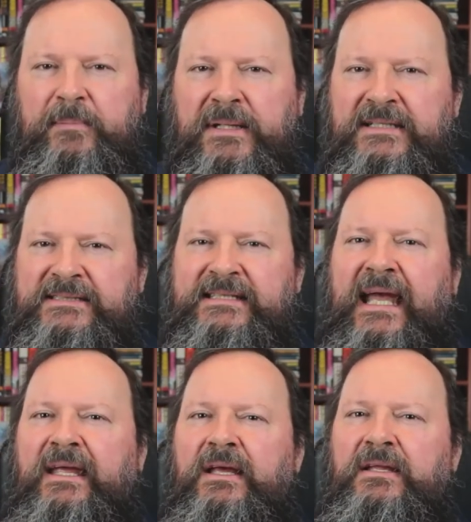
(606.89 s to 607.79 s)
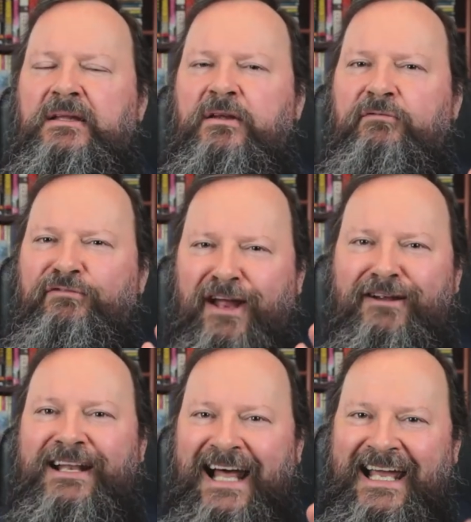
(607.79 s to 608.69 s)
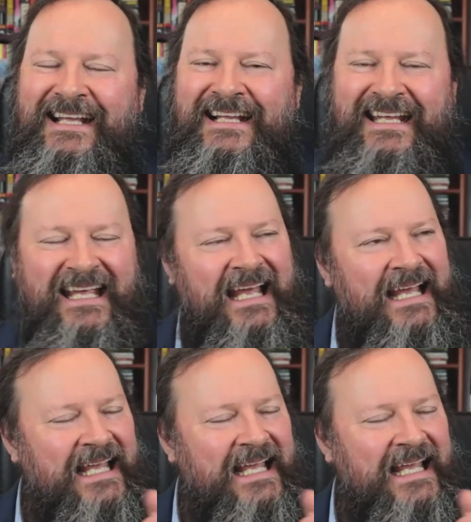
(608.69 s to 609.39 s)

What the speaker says: but the second very likely